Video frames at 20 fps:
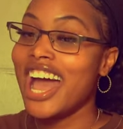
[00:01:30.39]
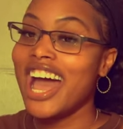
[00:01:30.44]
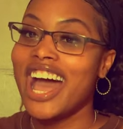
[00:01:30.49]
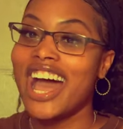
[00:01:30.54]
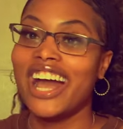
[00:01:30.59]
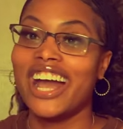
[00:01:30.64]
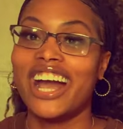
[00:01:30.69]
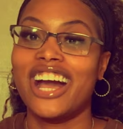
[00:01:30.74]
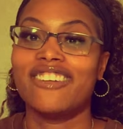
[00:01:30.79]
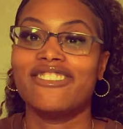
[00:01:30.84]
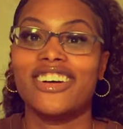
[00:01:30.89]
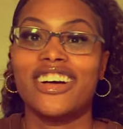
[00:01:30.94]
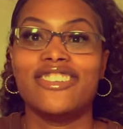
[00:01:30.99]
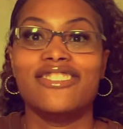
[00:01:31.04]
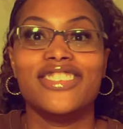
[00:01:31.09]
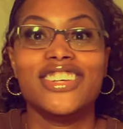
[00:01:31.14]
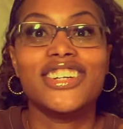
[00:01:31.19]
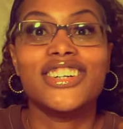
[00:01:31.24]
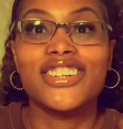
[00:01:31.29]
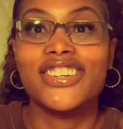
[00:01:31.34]
I got my
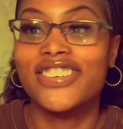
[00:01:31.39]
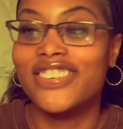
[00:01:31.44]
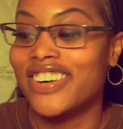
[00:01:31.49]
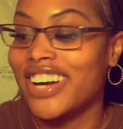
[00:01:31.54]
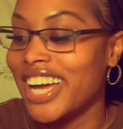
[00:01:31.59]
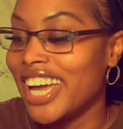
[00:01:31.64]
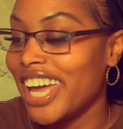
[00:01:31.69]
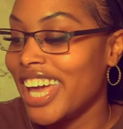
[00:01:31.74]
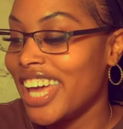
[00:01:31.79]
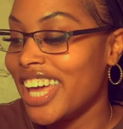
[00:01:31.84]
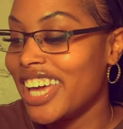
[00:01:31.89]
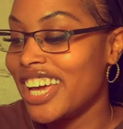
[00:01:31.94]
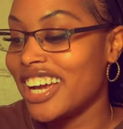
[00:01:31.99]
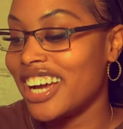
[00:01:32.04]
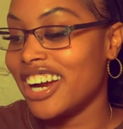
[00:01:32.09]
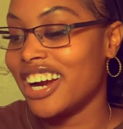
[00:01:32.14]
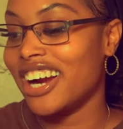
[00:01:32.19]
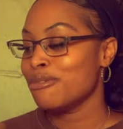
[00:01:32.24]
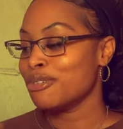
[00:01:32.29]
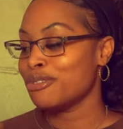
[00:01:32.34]
milk right
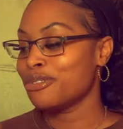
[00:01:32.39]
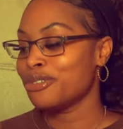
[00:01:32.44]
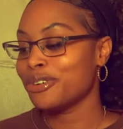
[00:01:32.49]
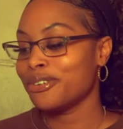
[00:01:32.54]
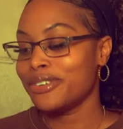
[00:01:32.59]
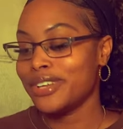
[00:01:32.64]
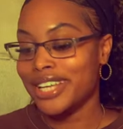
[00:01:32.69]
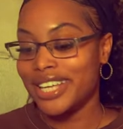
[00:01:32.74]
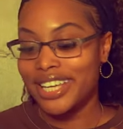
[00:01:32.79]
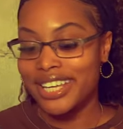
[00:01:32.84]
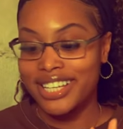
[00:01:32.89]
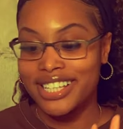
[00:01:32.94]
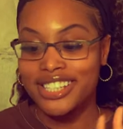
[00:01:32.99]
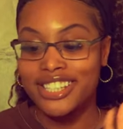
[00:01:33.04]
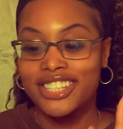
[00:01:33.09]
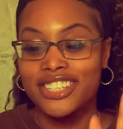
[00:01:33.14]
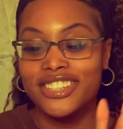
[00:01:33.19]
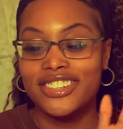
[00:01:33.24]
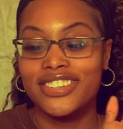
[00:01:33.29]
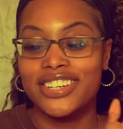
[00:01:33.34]
here. Before we get
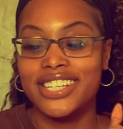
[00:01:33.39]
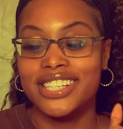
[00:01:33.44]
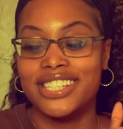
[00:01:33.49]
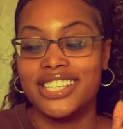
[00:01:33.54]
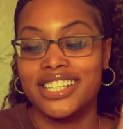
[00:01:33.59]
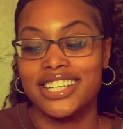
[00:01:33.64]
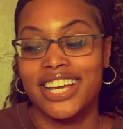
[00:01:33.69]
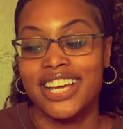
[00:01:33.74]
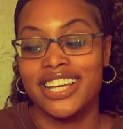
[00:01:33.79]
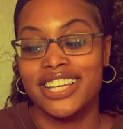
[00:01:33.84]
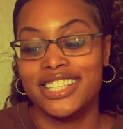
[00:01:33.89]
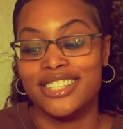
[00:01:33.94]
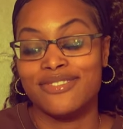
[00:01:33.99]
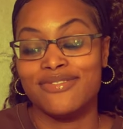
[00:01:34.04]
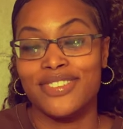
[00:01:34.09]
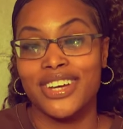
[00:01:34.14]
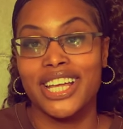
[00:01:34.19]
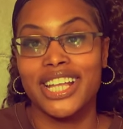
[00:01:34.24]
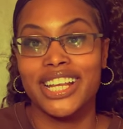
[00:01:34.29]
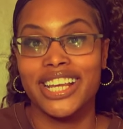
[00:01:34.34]
into it, today is
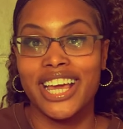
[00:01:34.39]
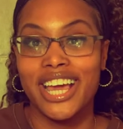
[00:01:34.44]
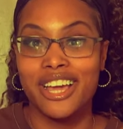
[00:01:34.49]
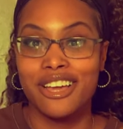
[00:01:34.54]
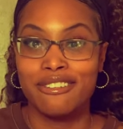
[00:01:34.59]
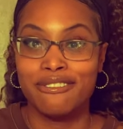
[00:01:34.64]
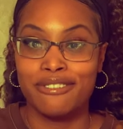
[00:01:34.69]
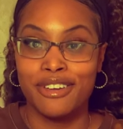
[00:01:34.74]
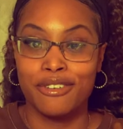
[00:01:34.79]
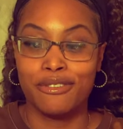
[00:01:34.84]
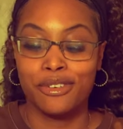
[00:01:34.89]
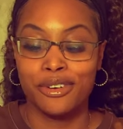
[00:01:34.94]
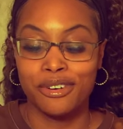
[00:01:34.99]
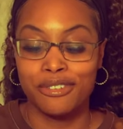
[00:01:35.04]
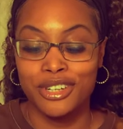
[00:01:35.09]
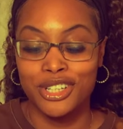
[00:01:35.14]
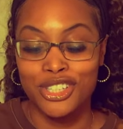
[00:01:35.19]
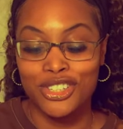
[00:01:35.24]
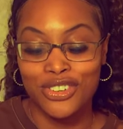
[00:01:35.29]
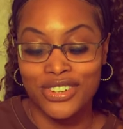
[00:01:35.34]
Monday,
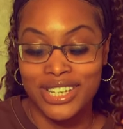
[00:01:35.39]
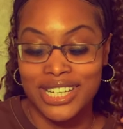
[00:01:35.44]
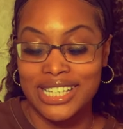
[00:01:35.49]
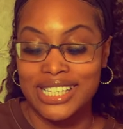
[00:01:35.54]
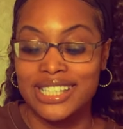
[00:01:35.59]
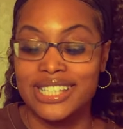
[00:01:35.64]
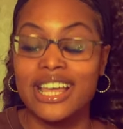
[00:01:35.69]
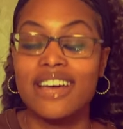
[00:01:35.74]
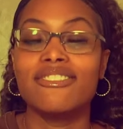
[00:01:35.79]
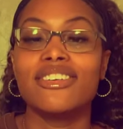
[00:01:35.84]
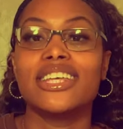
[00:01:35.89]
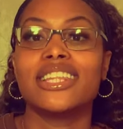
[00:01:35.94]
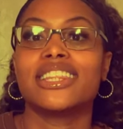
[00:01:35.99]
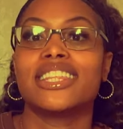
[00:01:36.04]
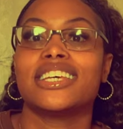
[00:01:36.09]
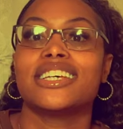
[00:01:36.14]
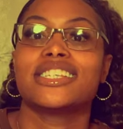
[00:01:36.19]
February 27th.